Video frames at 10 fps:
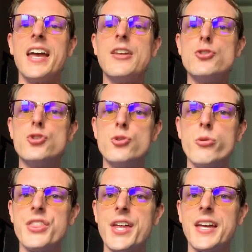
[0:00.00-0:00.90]
and
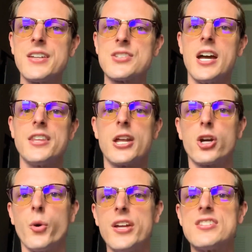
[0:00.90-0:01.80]
do things that are going